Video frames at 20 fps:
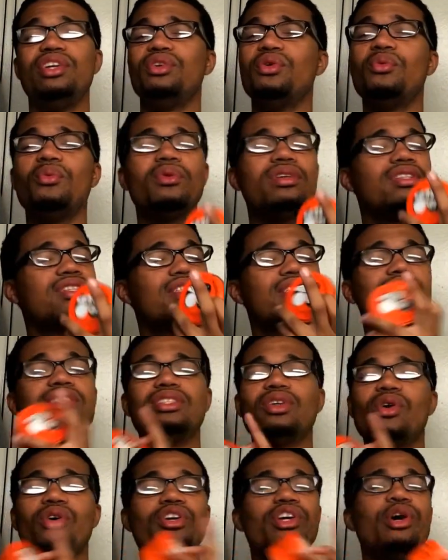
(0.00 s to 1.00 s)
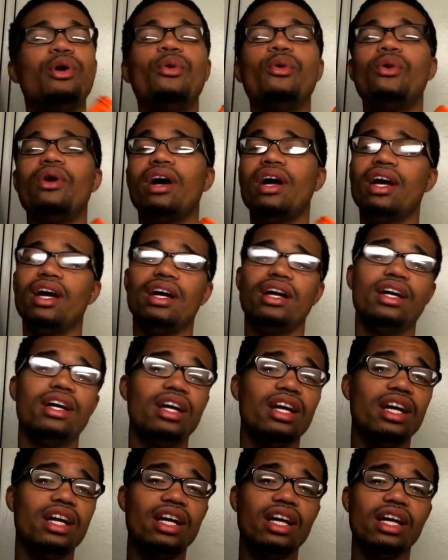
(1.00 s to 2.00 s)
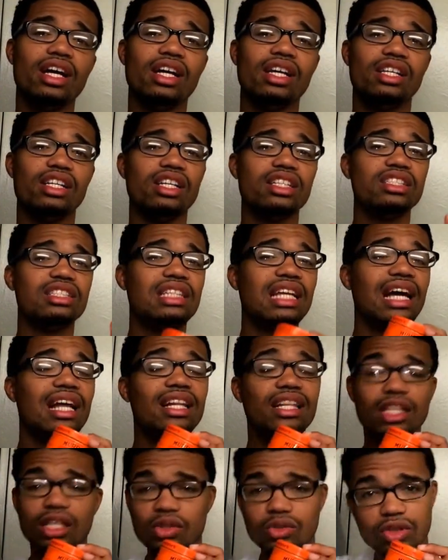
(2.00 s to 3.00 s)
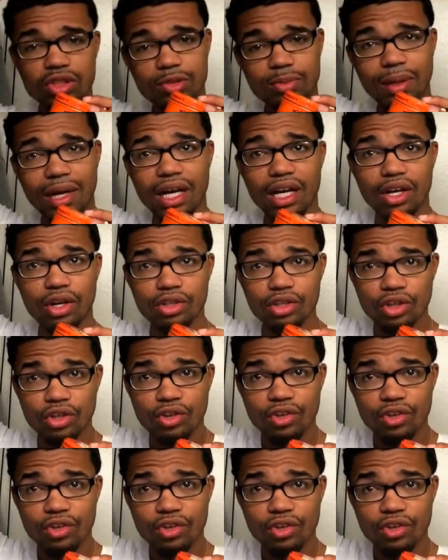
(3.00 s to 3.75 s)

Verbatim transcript: You don't want this on your whole head. Just that little spot on your